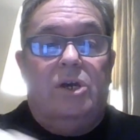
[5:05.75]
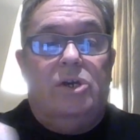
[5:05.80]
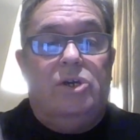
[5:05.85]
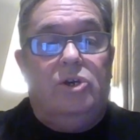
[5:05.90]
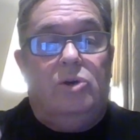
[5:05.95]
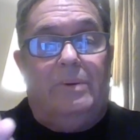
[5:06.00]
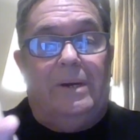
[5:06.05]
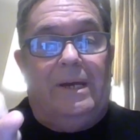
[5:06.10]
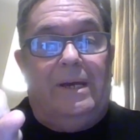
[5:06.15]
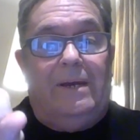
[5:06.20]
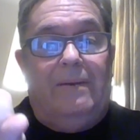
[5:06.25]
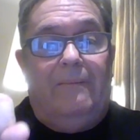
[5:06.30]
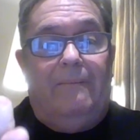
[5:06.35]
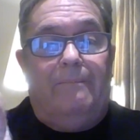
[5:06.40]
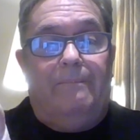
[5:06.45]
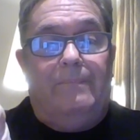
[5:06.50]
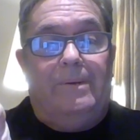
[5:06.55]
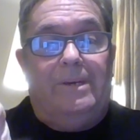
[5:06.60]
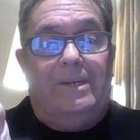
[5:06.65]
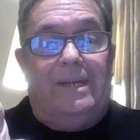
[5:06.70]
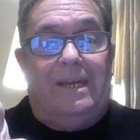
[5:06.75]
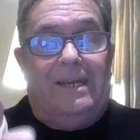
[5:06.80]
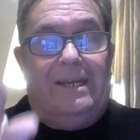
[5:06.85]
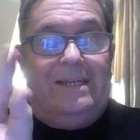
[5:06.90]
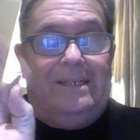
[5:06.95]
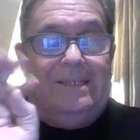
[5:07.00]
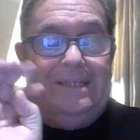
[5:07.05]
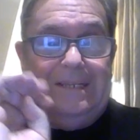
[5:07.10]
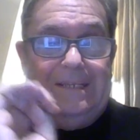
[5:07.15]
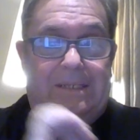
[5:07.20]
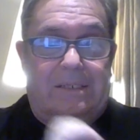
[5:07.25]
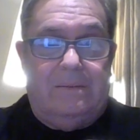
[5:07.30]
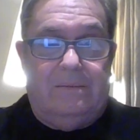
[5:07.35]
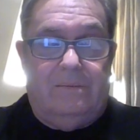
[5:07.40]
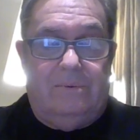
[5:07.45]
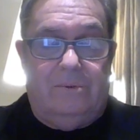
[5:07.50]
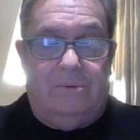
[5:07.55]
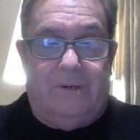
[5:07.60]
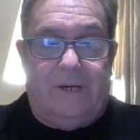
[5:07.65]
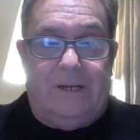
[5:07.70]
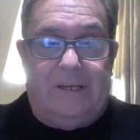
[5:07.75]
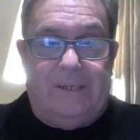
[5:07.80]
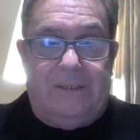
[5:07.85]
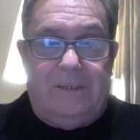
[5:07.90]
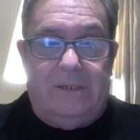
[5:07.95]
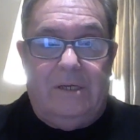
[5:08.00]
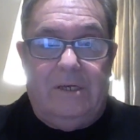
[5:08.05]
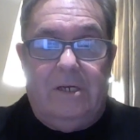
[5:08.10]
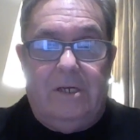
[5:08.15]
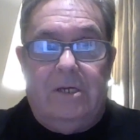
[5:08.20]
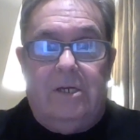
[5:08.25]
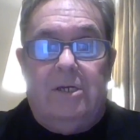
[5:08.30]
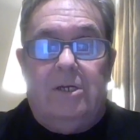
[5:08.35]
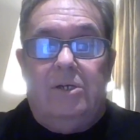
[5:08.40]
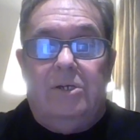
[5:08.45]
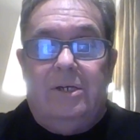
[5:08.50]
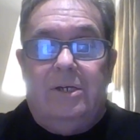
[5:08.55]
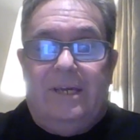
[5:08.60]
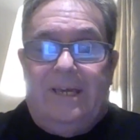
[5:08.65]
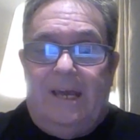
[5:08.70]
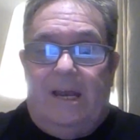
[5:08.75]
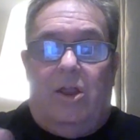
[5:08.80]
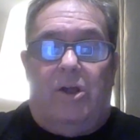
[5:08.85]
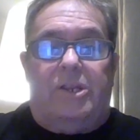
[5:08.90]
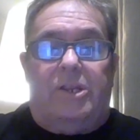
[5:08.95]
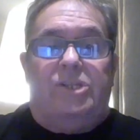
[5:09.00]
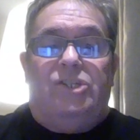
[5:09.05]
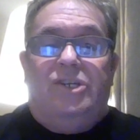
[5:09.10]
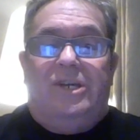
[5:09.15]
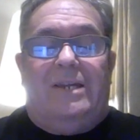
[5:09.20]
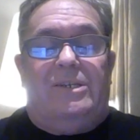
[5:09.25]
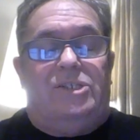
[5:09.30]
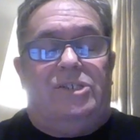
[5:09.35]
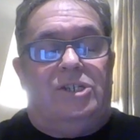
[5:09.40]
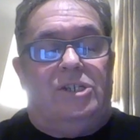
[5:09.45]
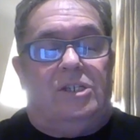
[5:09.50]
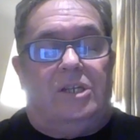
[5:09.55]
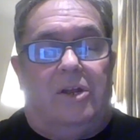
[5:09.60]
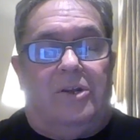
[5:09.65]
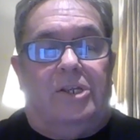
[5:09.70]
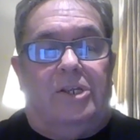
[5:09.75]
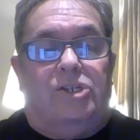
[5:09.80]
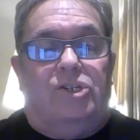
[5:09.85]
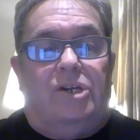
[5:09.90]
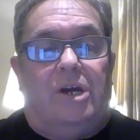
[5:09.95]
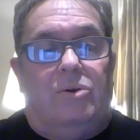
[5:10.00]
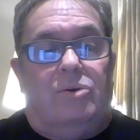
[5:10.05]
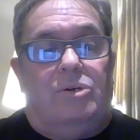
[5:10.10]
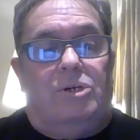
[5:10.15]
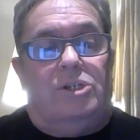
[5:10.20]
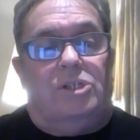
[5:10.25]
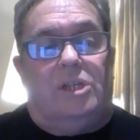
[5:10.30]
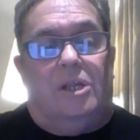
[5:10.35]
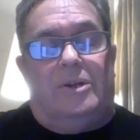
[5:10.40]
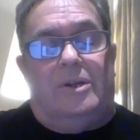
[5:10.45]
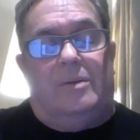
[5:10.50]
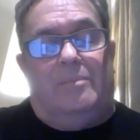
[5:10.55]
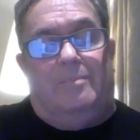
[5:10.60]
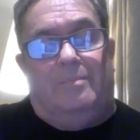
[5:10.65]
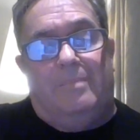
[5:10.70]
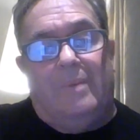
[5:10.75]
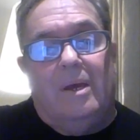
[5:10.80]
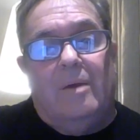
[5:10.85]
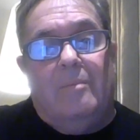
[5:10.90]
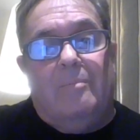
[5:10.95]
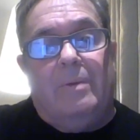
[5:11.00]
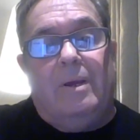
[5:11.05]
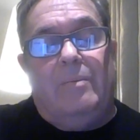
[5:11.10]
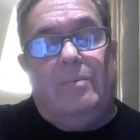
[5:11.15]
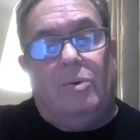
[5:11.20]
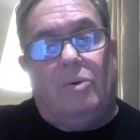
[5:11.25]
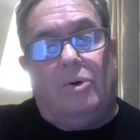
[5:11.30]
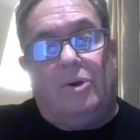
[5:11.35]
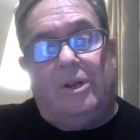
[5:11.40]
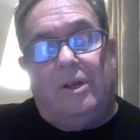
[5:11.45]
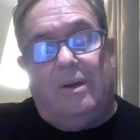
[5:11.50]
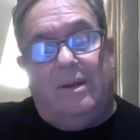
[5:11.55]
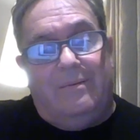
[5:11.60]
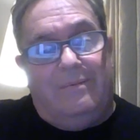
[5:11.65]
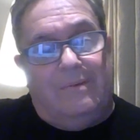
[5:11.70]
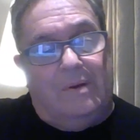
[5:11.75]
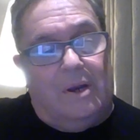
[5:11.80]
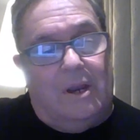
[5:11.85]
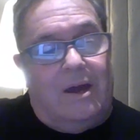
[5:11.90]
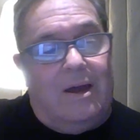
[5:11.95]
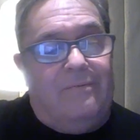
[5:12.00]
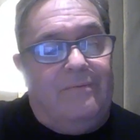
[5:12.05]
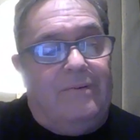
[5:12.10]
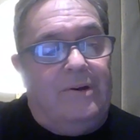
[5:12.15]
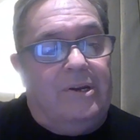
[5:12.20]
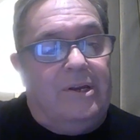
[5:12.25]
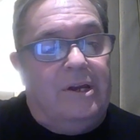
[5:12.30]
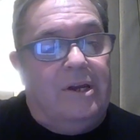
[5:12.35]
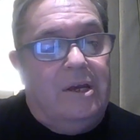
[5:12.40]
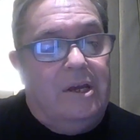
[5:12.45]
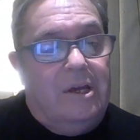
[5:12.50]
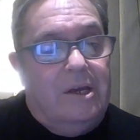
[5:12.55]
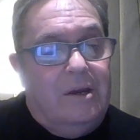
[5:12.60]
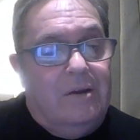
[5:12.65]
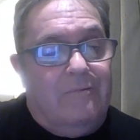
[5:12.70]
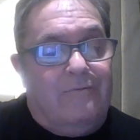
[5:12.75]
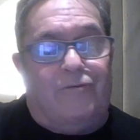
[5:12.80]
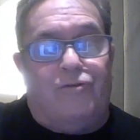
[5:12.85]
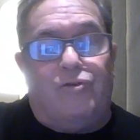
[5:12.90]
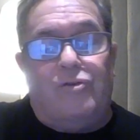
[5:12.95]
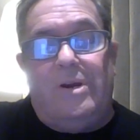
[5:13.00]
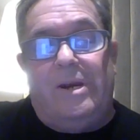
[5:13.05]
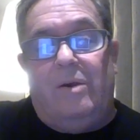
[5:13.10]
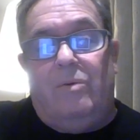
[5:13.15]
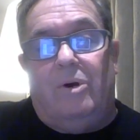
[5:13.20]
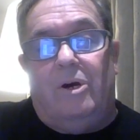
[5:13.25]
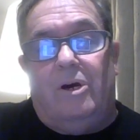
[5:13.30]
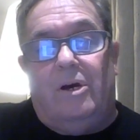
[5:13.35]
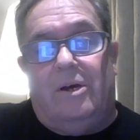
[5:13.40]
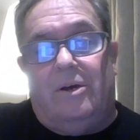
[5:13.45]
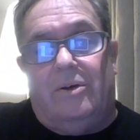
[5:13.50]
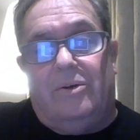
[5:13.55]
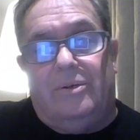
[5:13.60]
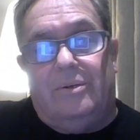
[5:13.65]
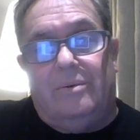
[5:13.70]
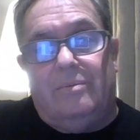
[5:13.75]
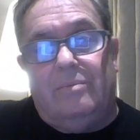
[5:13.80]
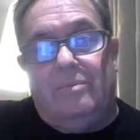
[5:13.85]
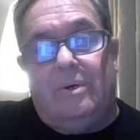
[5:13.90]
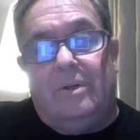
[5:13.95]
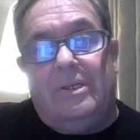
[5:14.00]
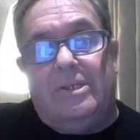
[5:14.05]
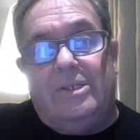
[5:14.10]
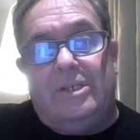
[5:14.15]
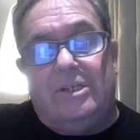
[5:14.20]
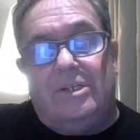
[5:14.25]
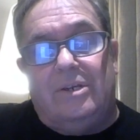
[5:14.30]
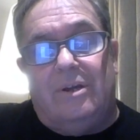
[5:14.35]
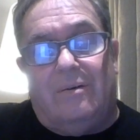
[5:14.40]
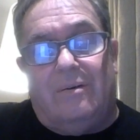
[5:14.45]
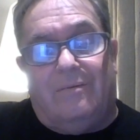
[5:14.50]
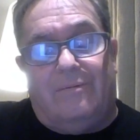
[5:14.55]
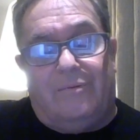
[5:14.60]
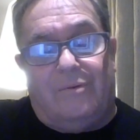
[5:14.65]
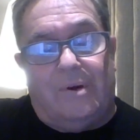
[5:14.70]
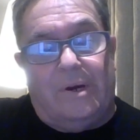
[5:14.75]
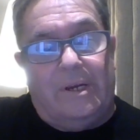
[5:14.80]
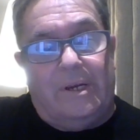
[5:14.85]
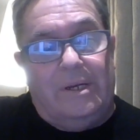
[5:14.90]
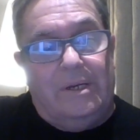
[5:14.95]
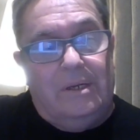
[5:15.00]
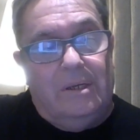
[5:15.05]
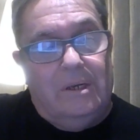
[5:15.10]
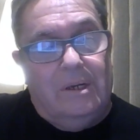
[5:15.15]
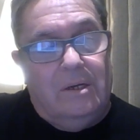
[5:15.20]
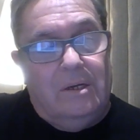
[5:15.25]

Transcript: You'll be deleted. All right? You get a lot of chances, a lot of jokers, a lot of people want to live a life in a free world. Well, this is not free.